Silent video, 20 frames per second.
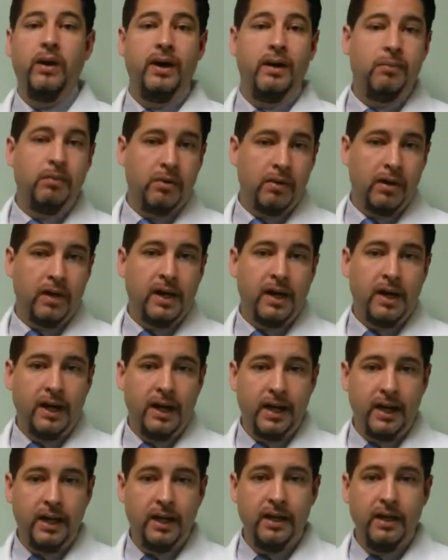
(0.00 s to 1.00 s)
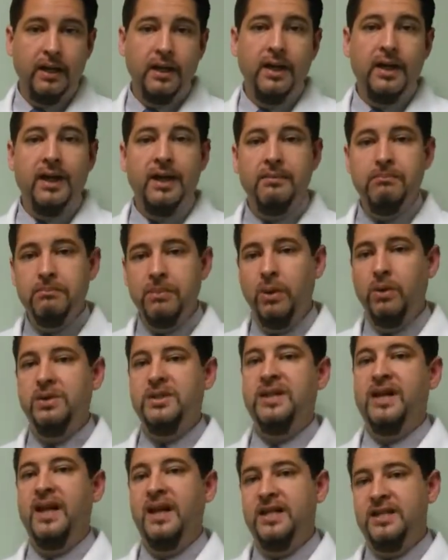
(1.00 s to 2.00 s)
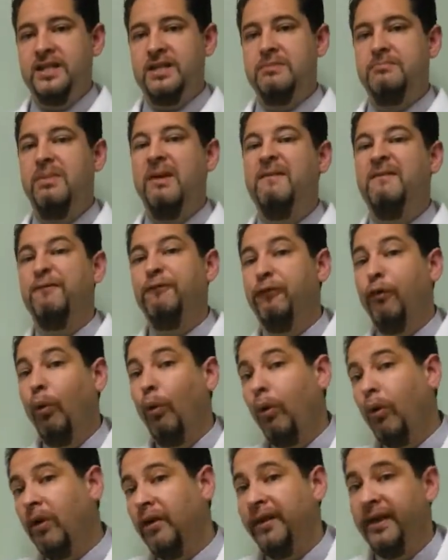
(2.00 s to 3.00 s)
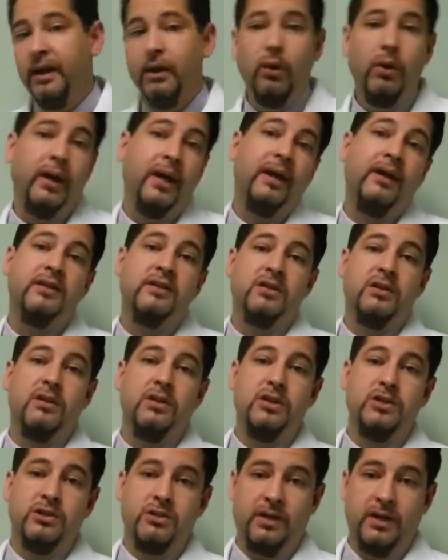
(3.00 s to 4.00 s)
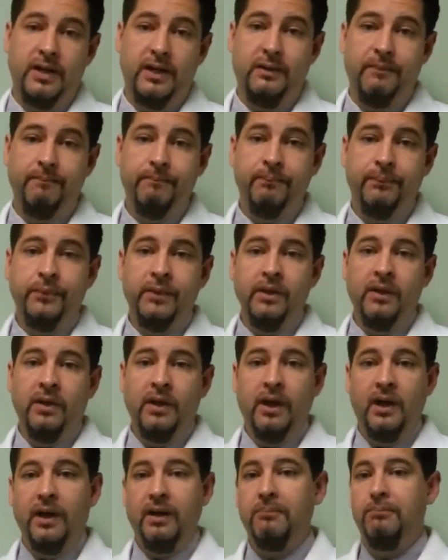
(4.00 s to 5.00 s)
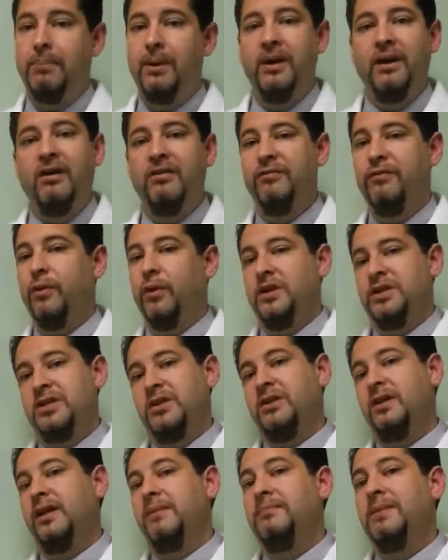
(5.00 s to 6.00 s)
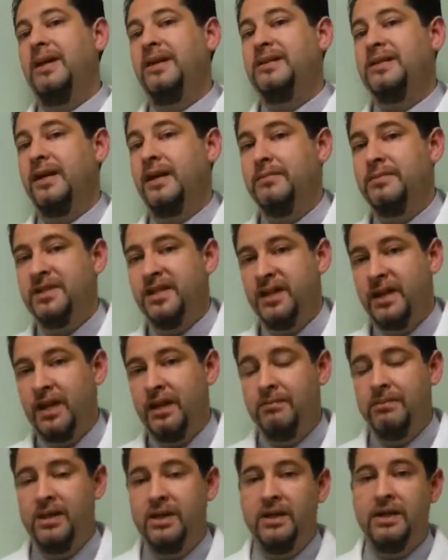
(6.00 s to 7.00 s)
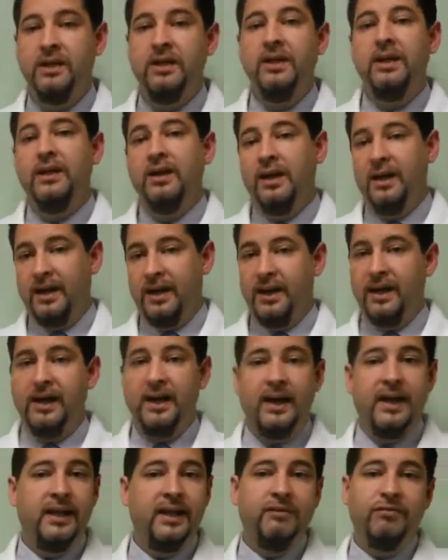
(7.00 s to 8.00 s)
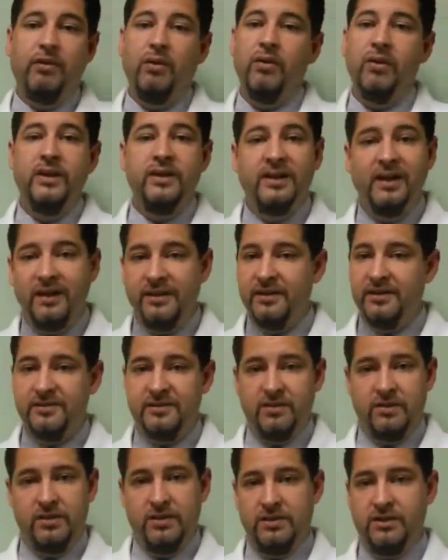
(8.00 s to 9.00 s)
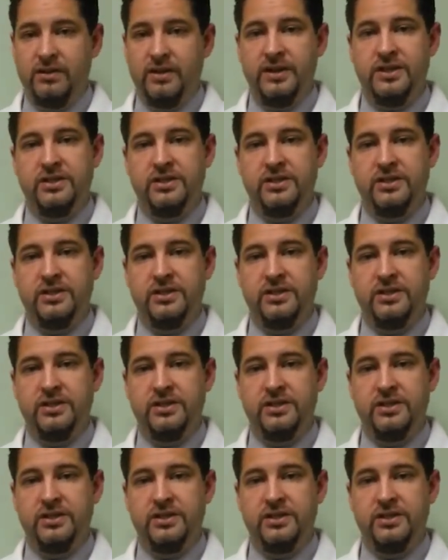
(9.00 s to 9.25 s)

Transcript: MRI in most cases before they go get a surgery. But unfortunately, many times they come in and they've already done the surgery.